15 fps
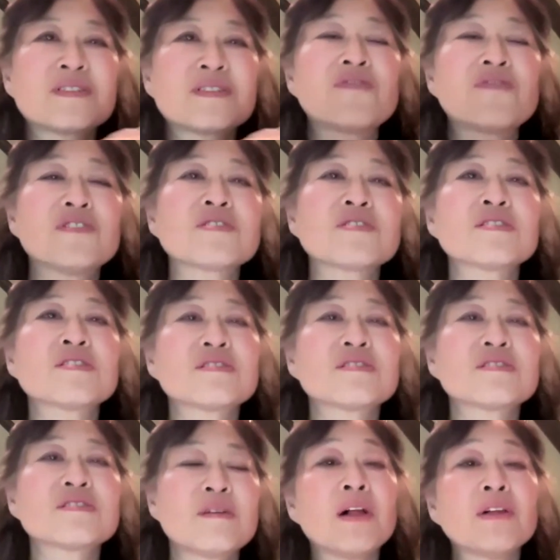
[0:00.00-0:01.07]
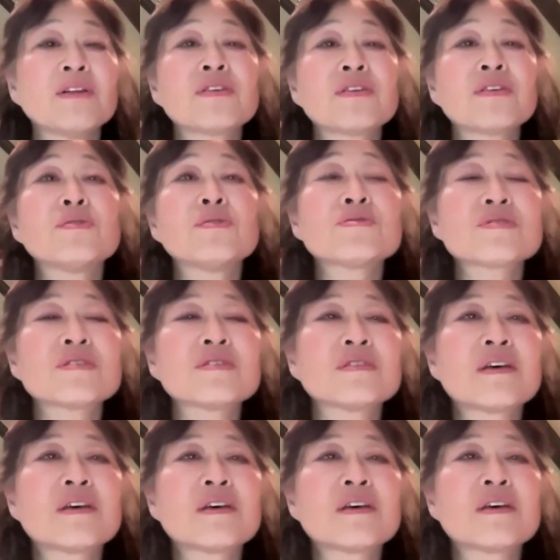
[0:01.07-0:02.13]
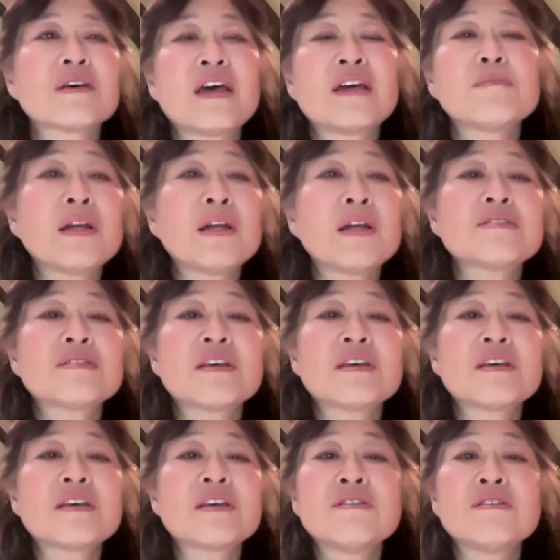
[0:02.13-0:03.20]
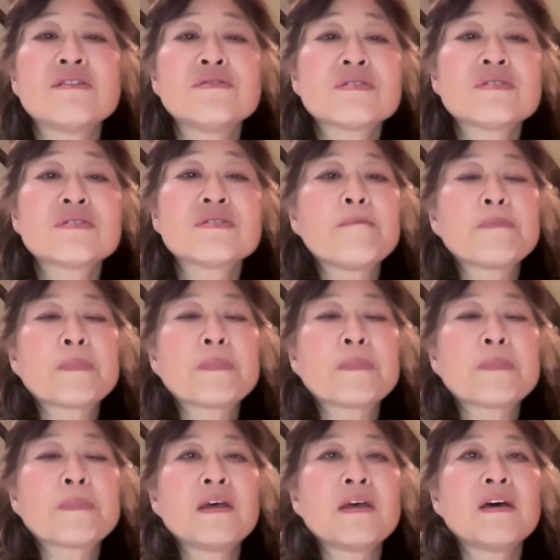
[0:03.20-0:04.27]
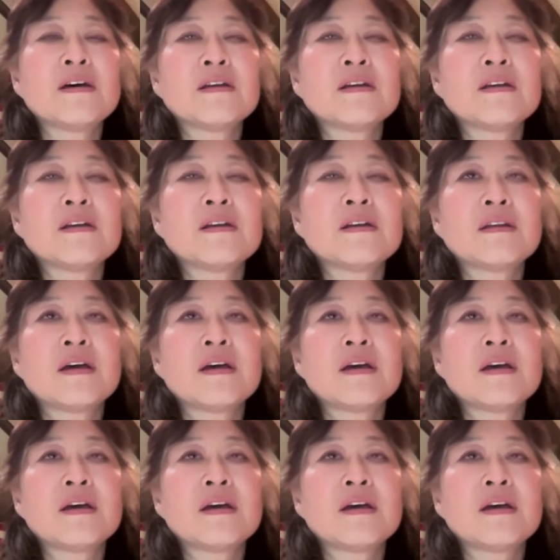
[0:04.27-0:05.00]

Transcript: differences in the molecules and the antibodies they use. And I